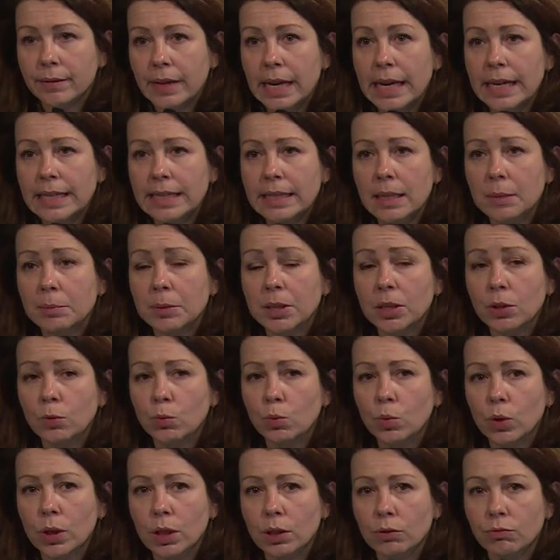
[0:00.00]
except
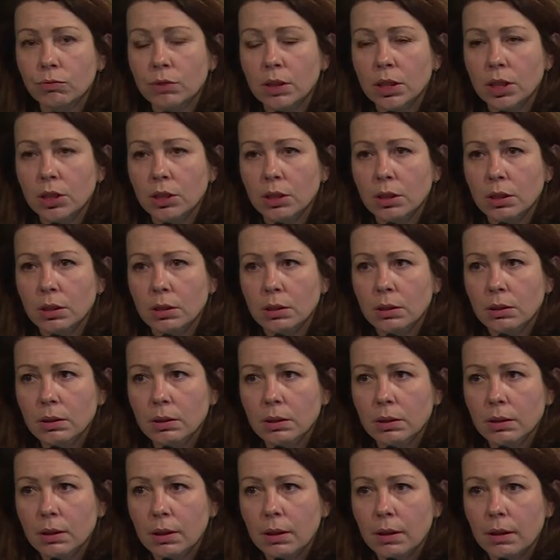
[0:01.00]
in one region,
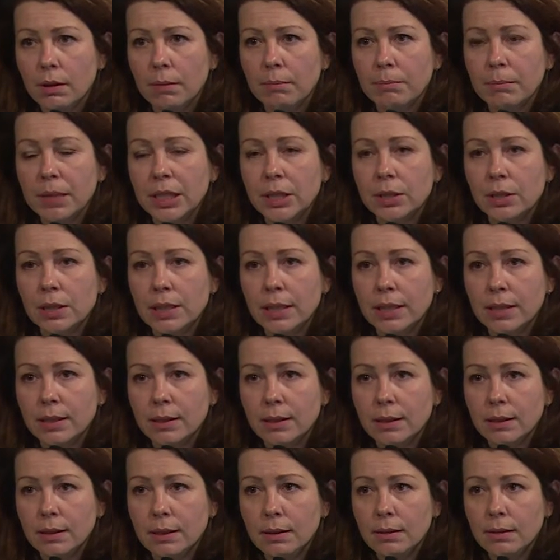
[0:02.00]
Middle
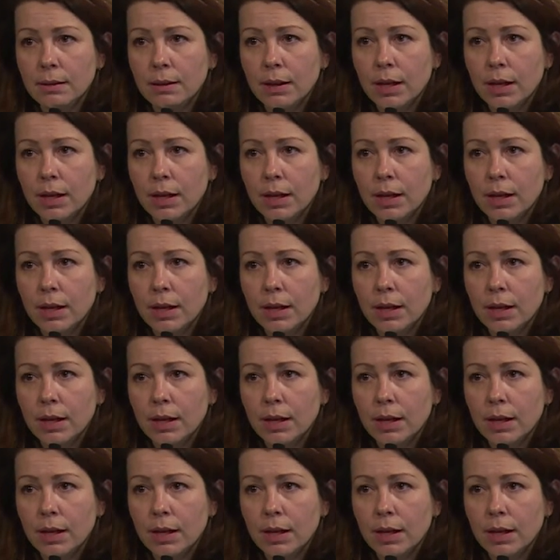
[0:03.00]
East.